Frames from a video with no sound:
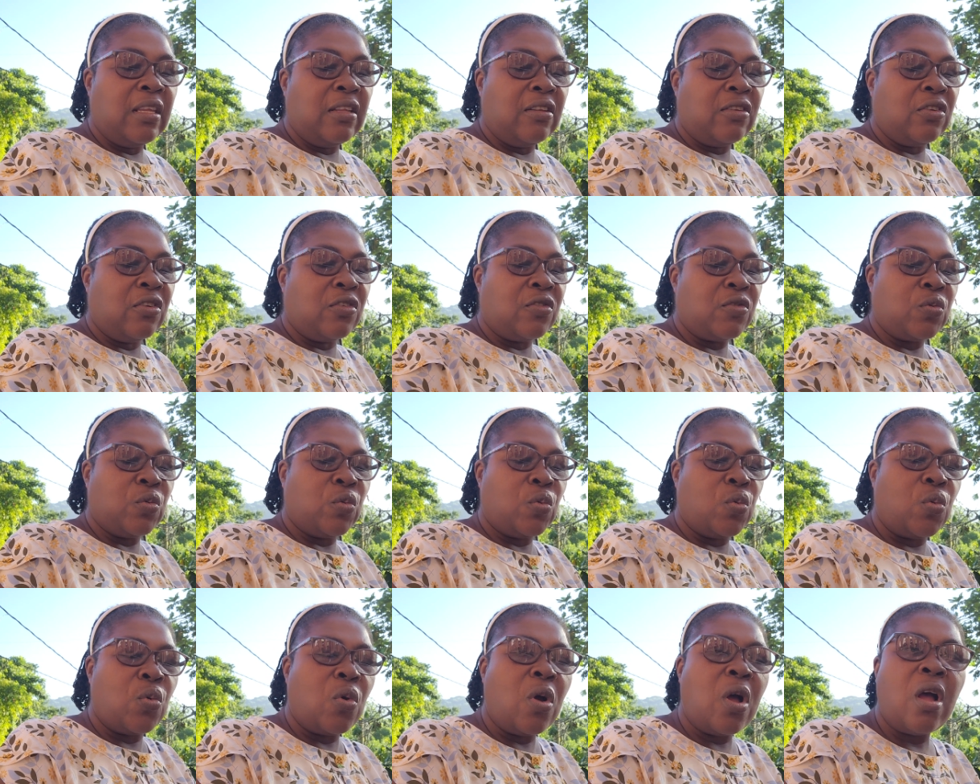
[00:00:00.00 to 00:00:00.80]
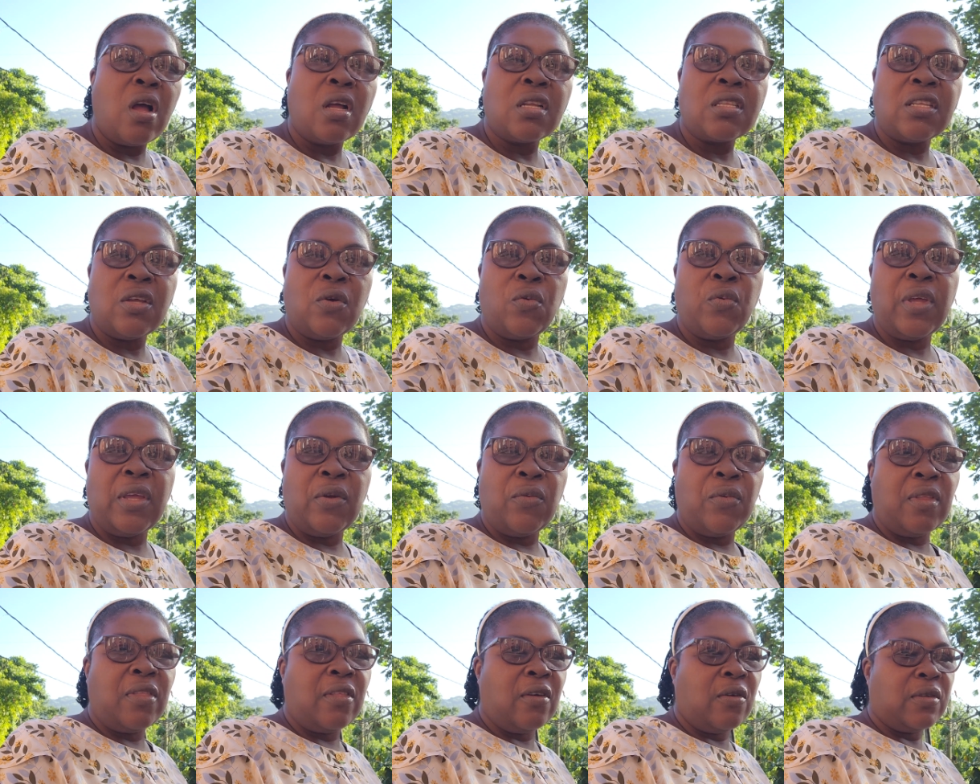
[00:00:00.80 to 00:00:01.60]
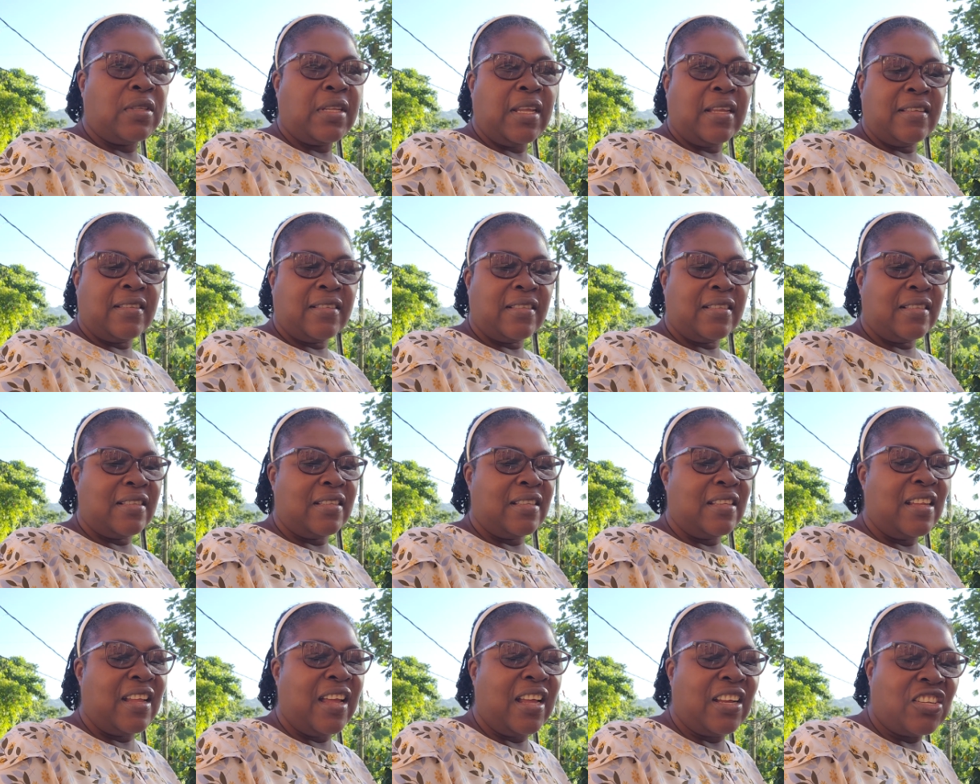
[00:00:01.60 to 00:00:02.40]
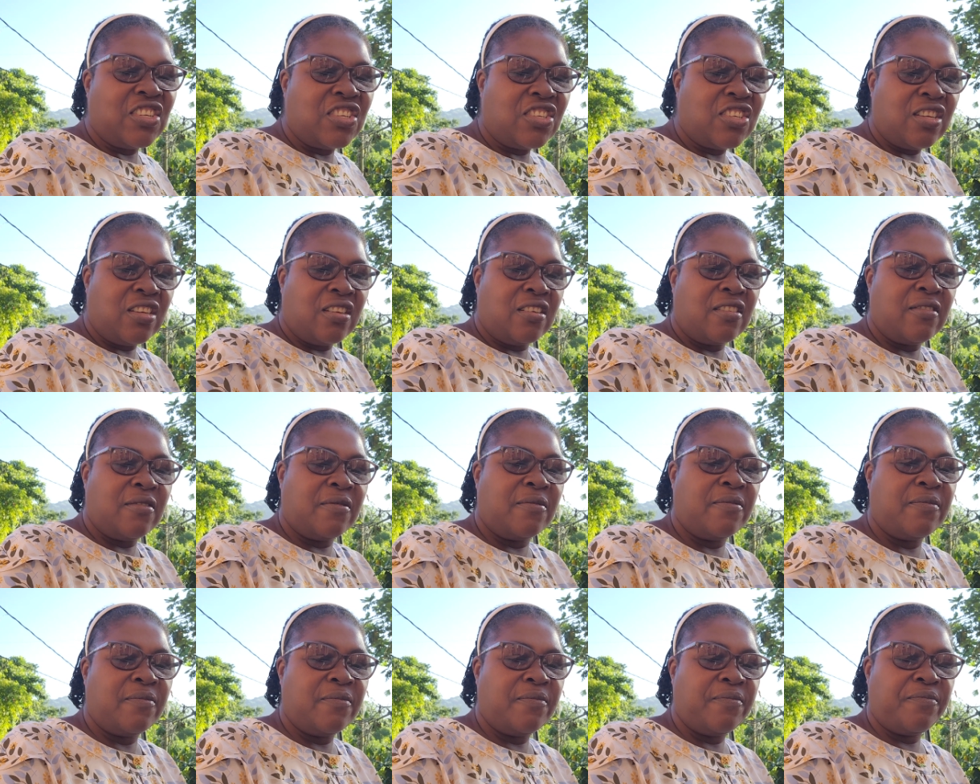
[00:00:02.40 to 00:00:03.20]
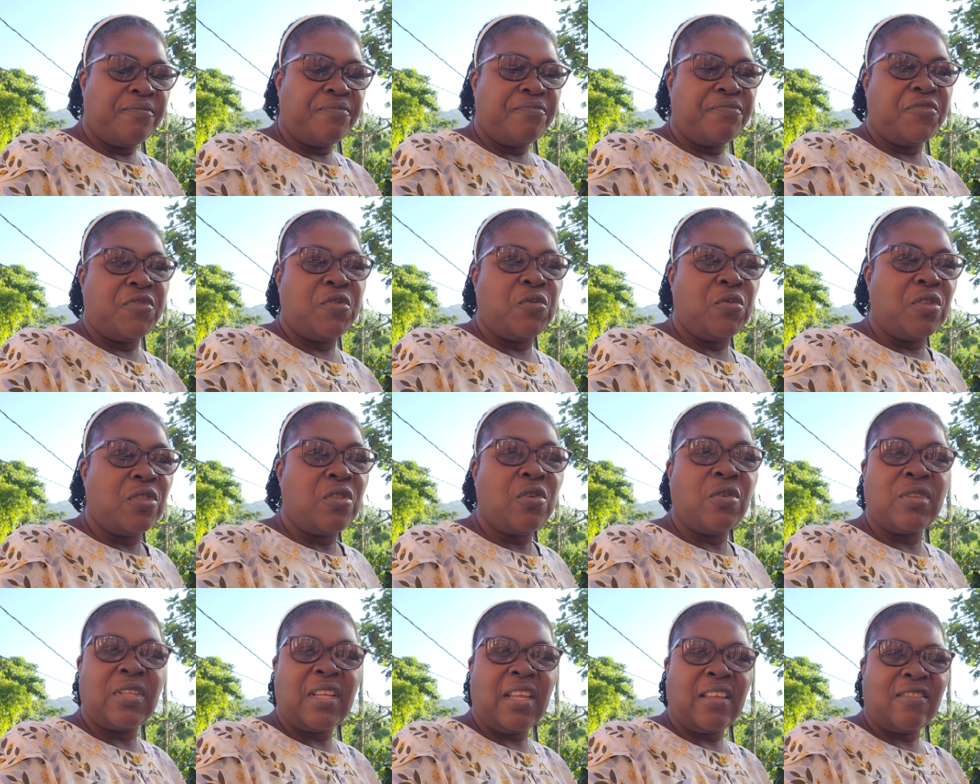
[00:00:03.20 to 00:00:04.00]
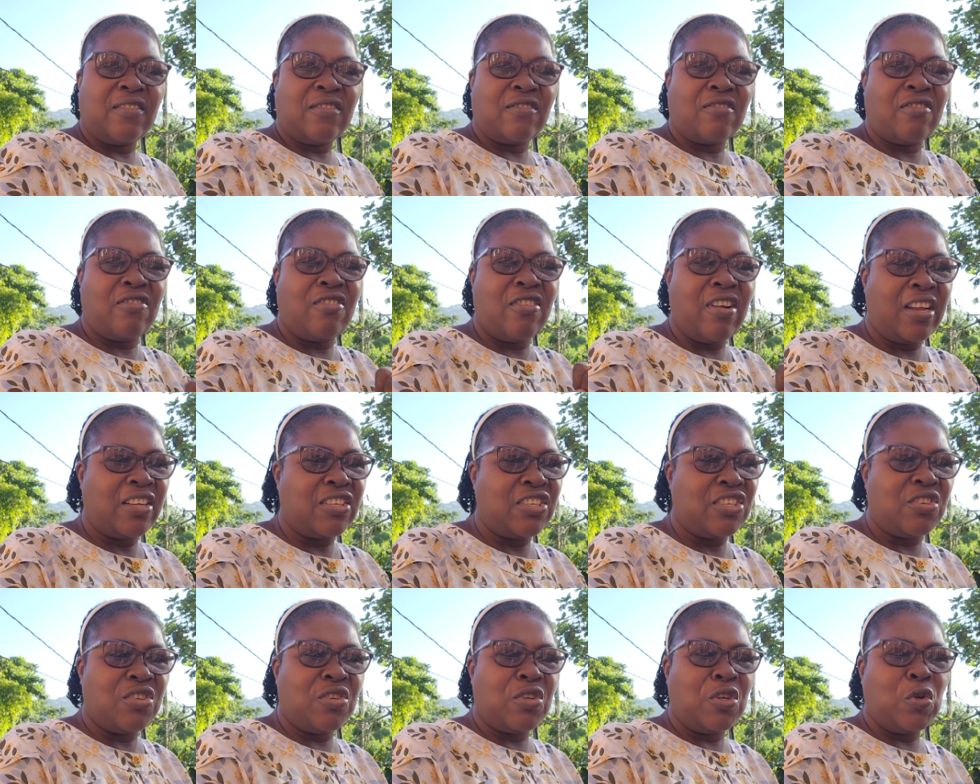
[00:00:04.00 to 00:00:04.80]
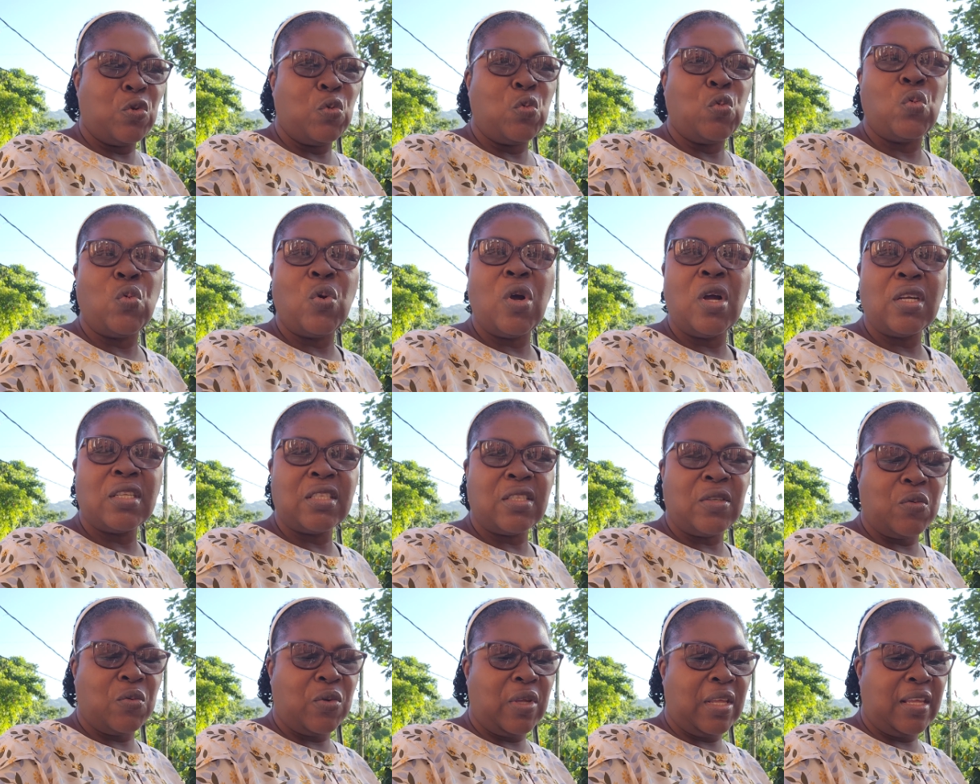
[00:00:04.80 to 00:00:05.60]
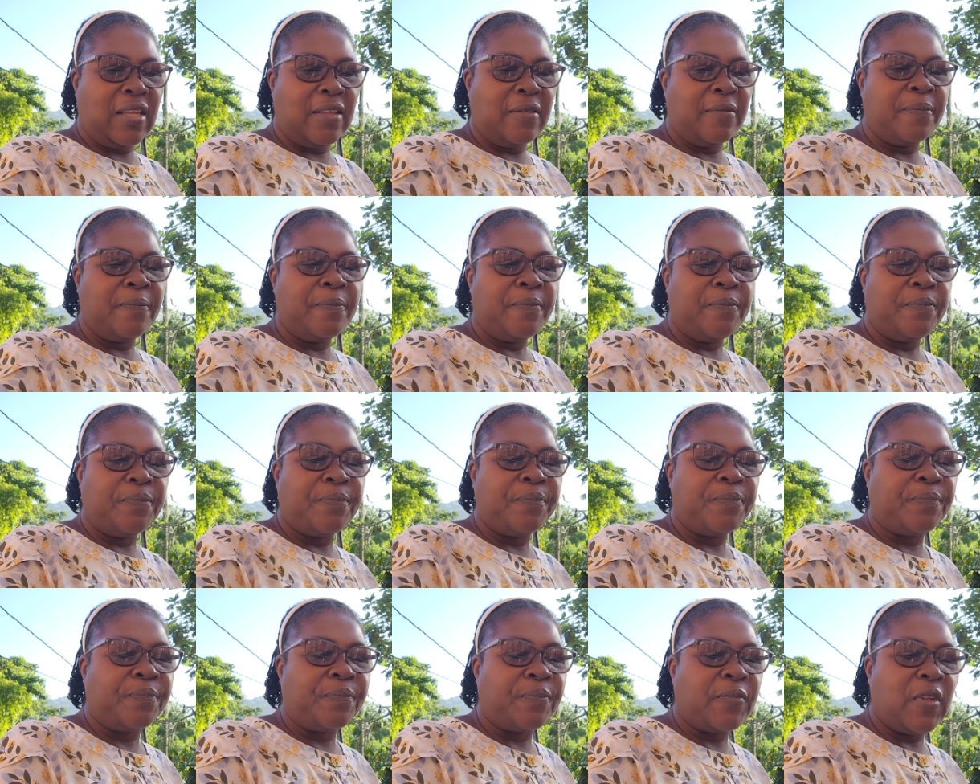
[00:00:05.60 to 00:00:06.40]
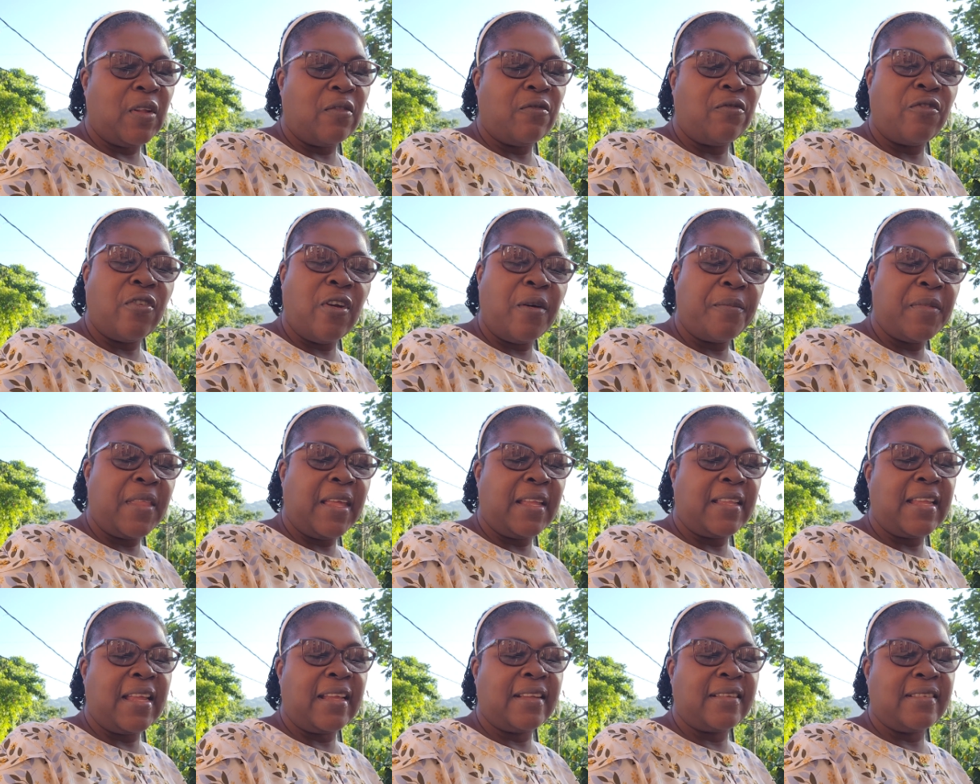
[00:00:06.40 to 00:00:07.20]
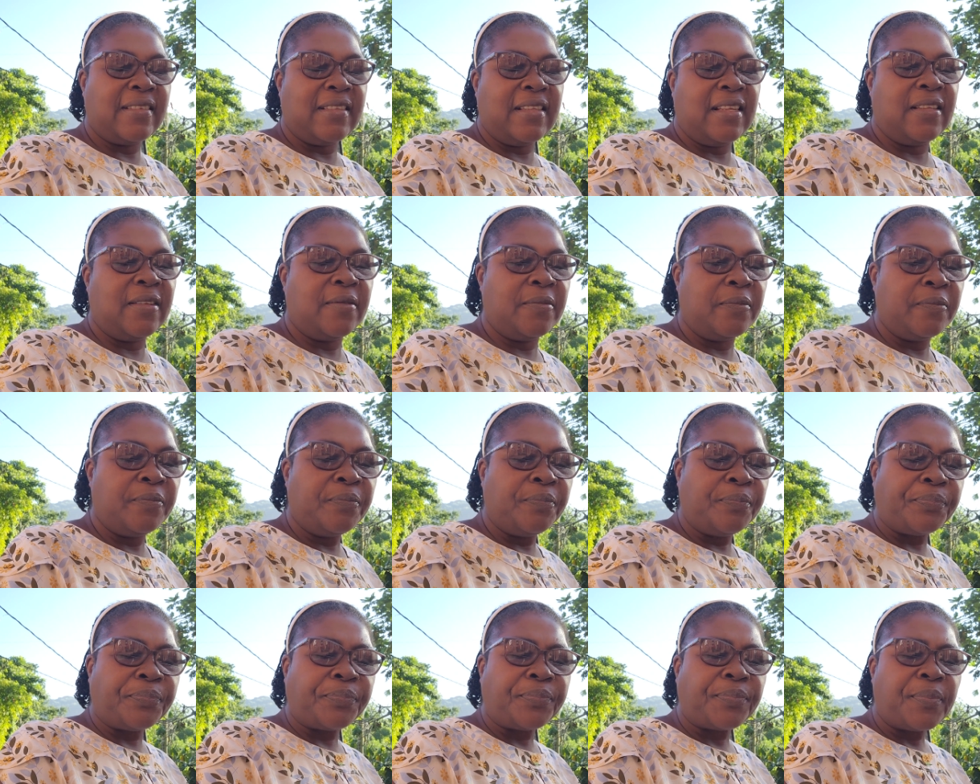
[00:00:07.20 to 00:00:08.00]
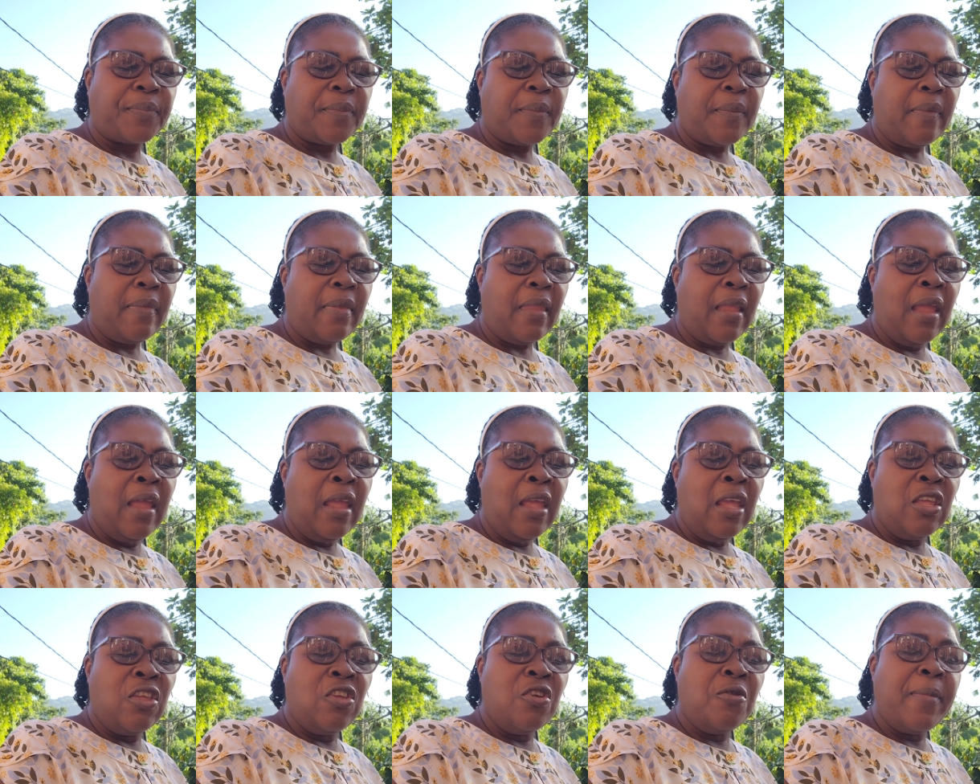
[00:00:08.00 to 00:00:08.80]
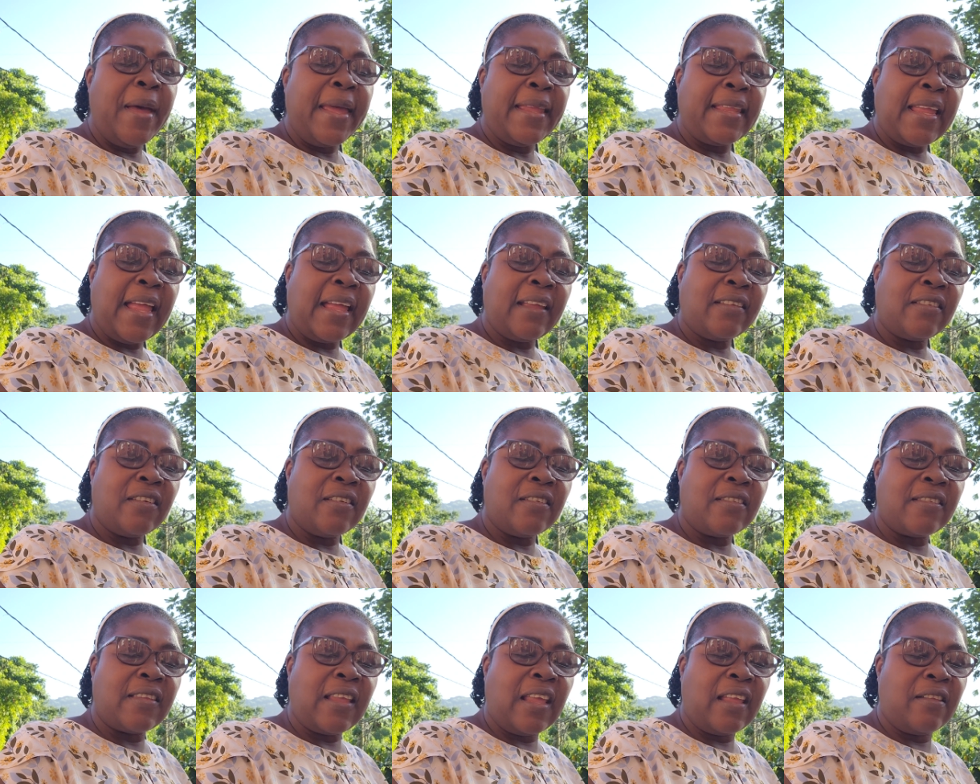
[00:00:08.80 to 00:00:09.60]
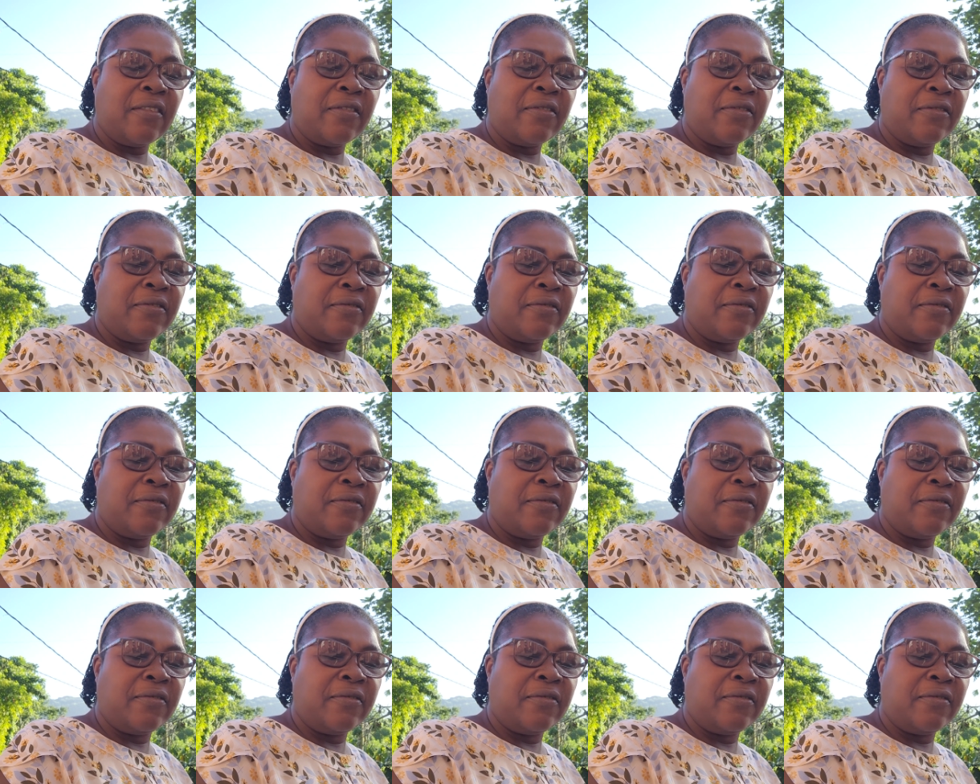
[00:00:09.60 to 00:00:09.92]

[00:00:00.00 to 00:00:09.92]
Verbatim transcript: just walked away without a snatch, without a scratch. You walked away from that accident. You might ask yourself,